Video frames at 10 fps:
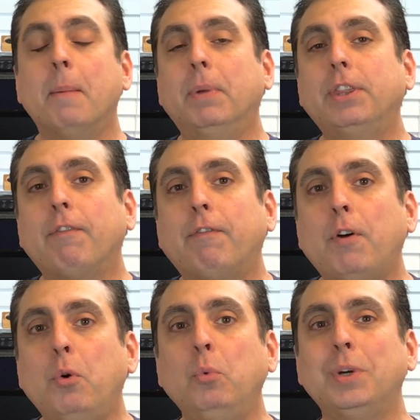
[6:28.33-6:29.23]
but the
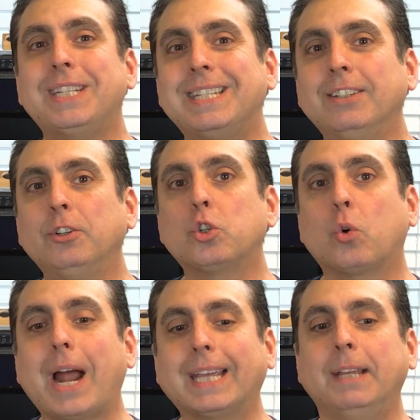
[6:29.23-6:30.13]
phone was still
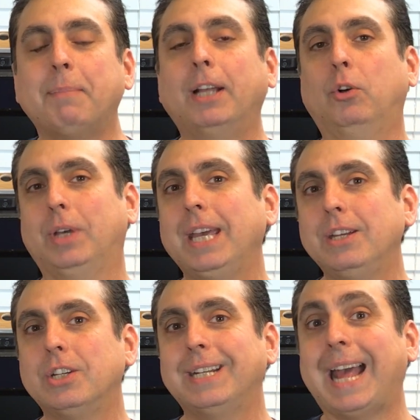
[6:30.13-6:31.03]
tracking my
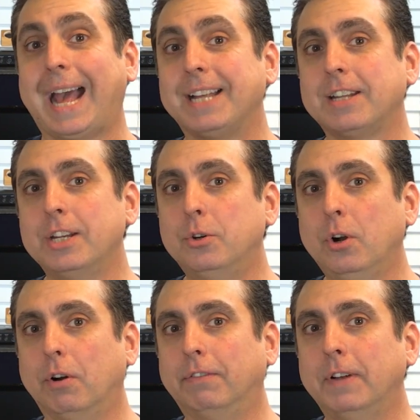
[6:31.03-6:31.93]
location as I
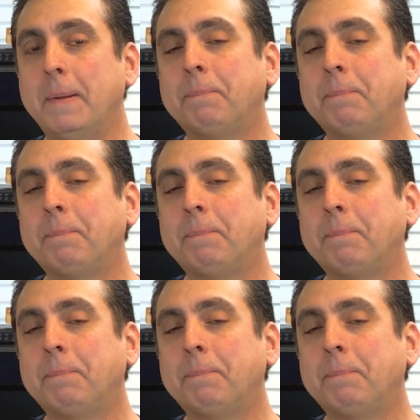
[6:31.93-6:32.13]
drove.